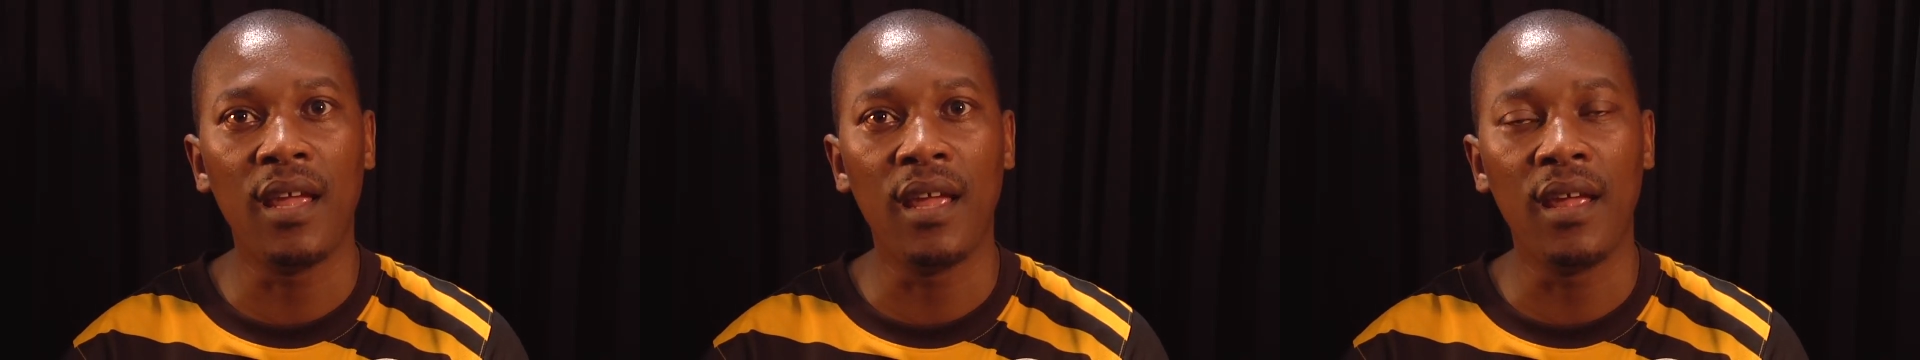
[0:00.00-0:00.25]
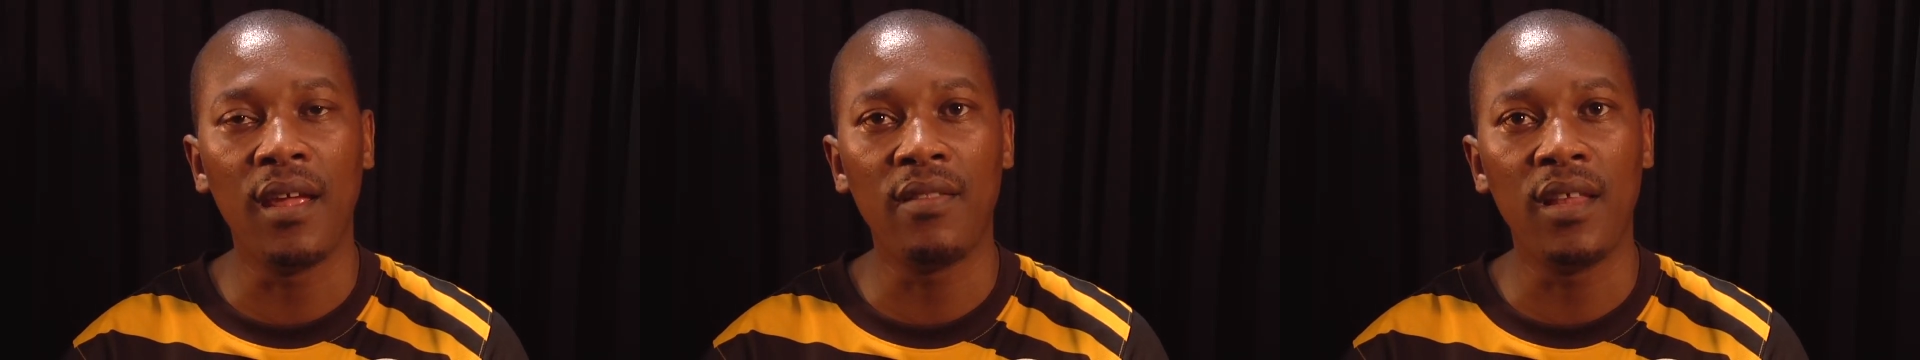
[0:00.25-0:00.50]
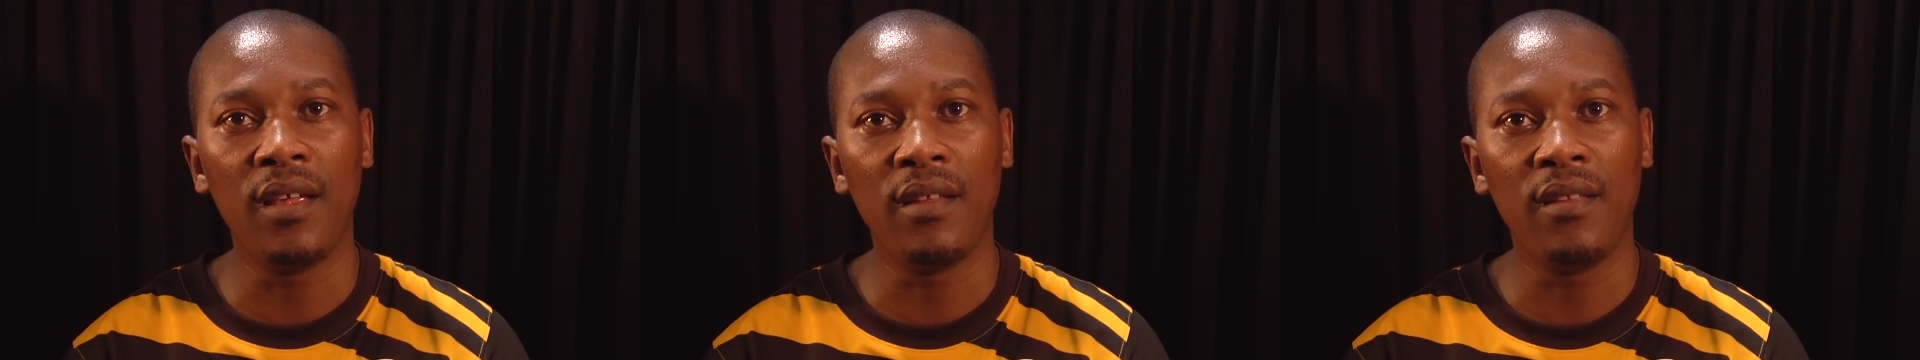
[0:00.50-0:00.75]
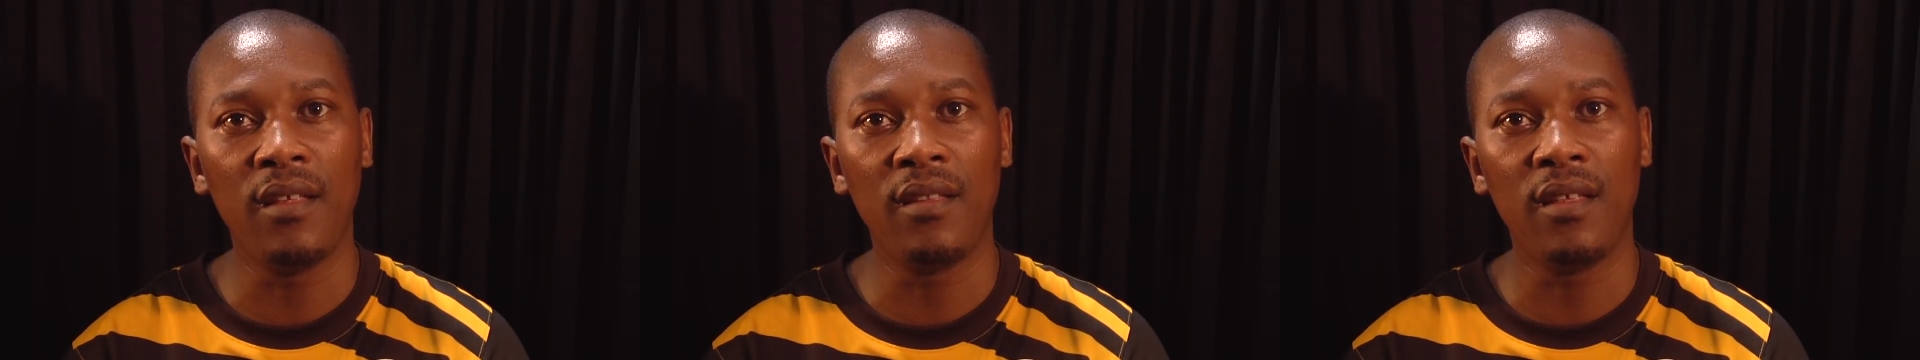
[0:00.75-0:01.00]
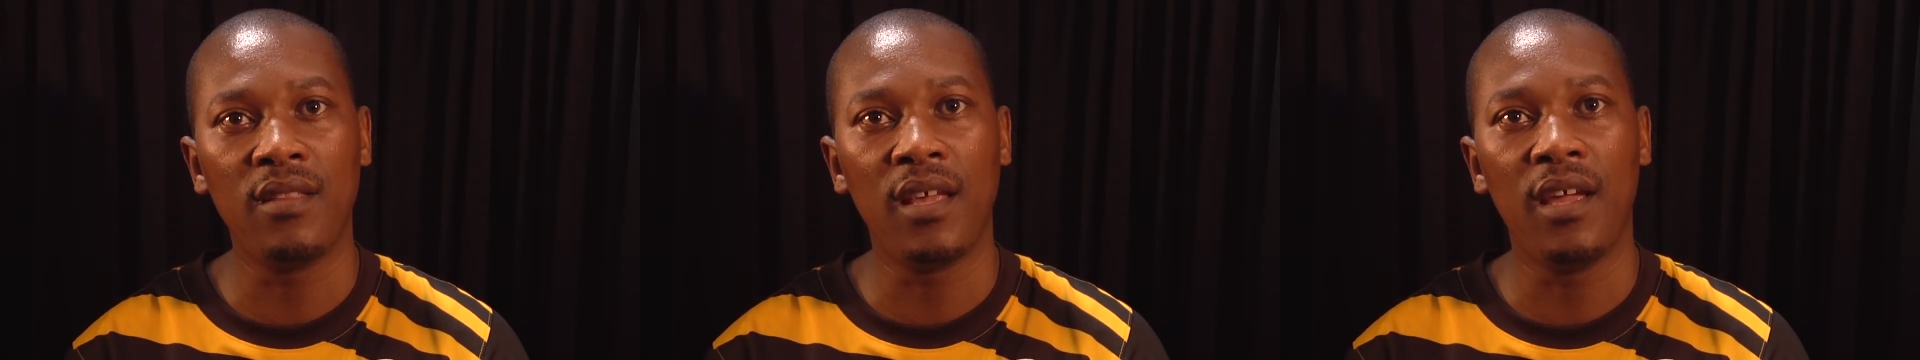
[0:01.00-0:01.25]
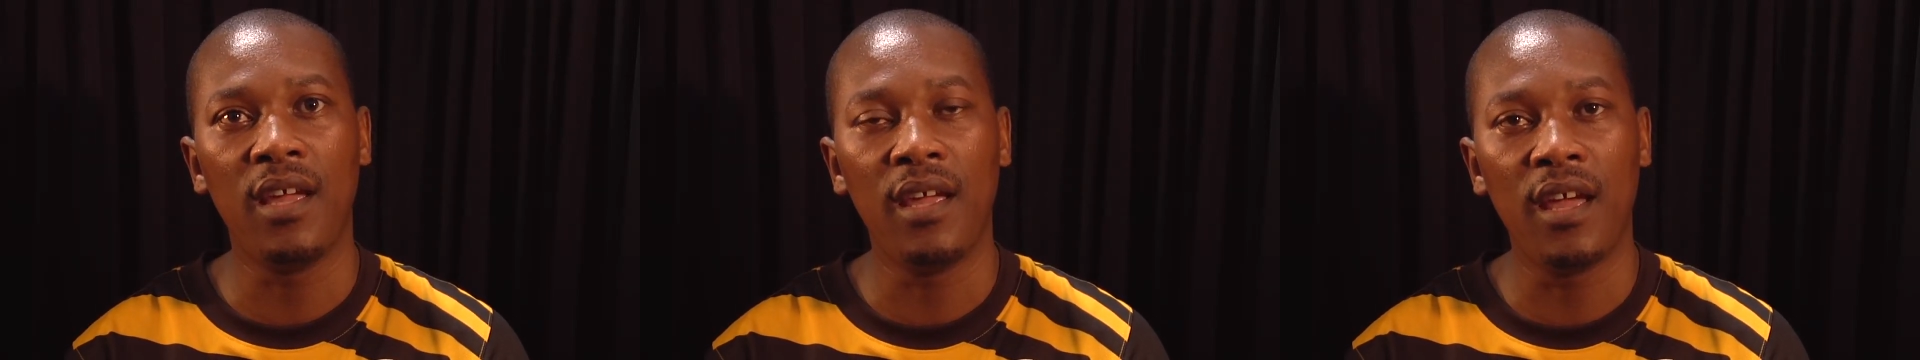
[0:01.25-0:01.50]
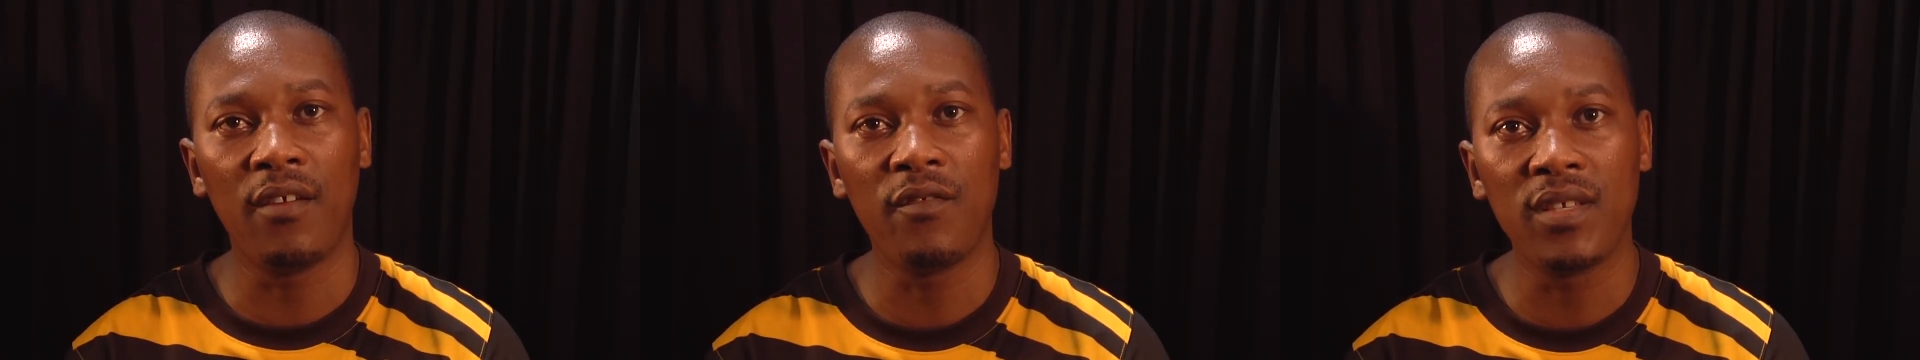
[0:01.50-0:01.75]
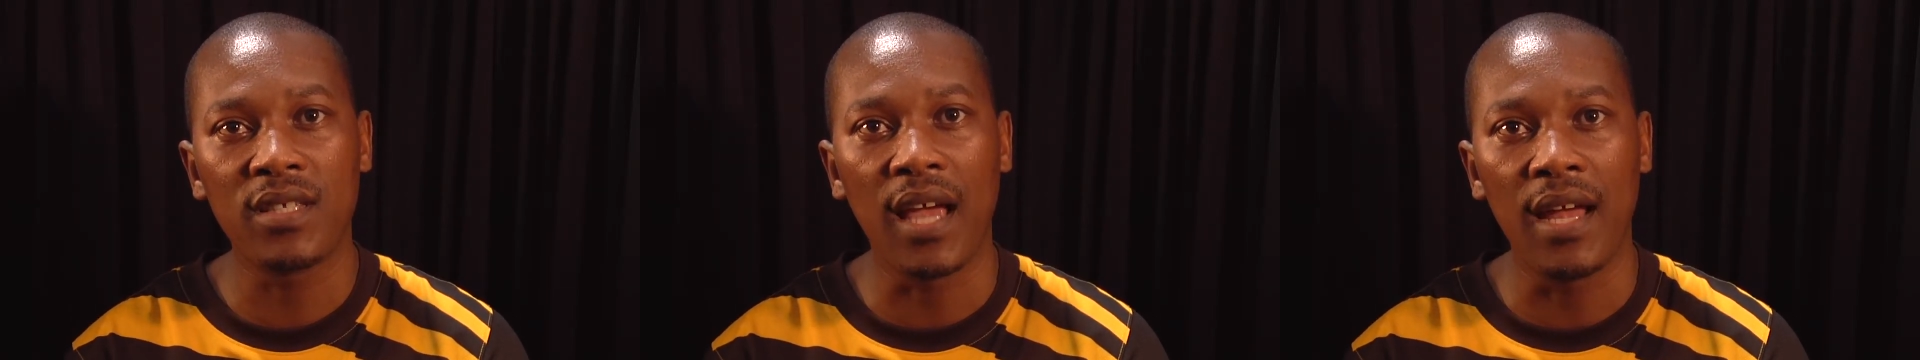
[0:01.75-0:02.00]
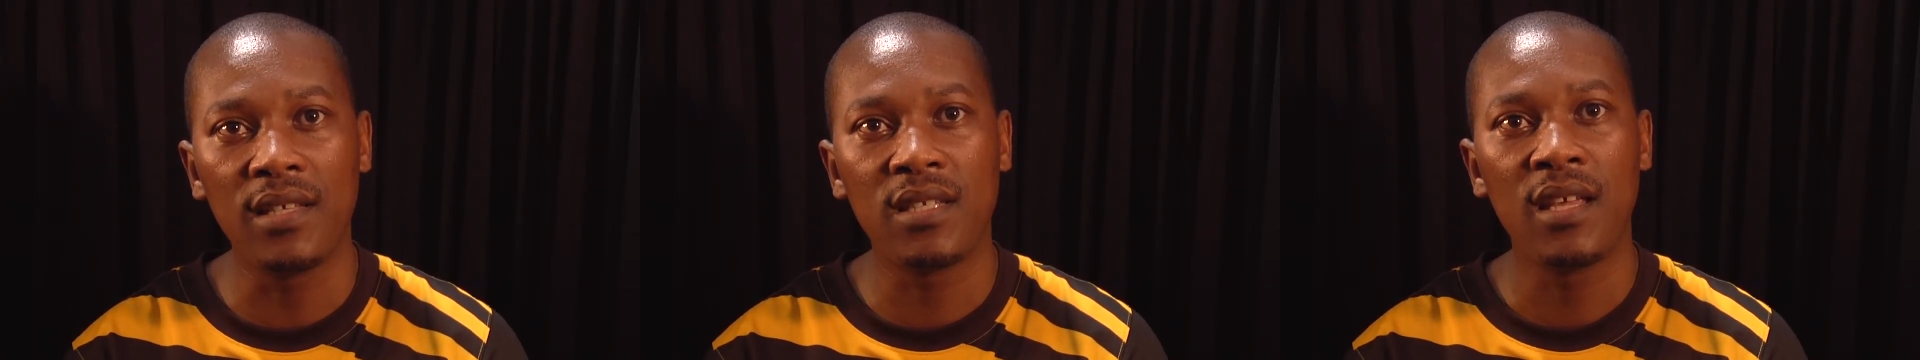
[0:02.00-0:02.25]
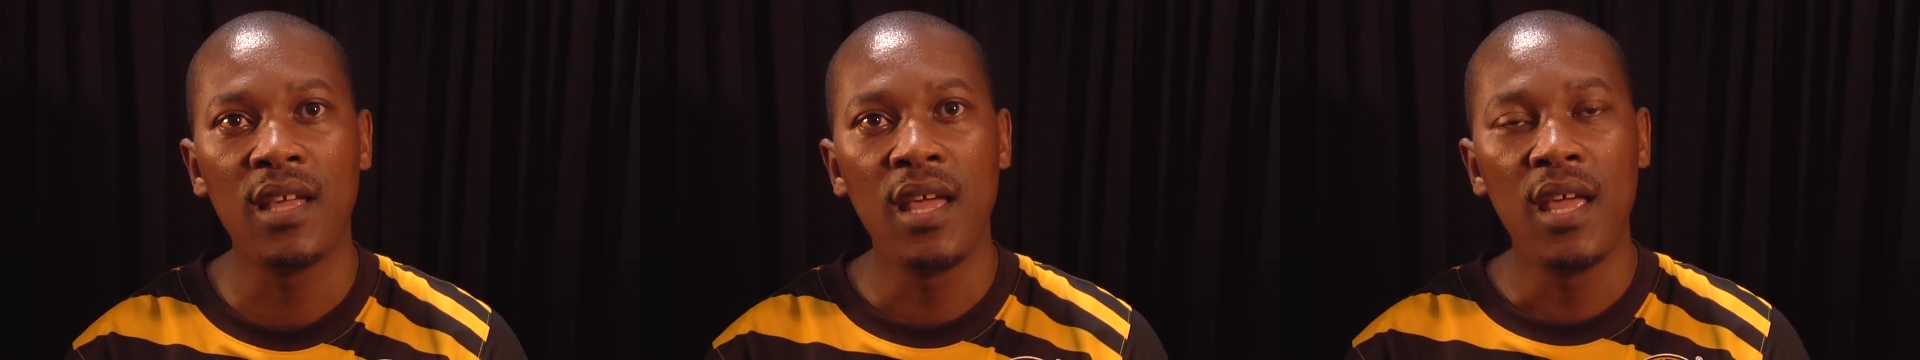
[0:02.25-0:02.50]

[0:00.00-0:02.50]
the, the, the, the, ARV sites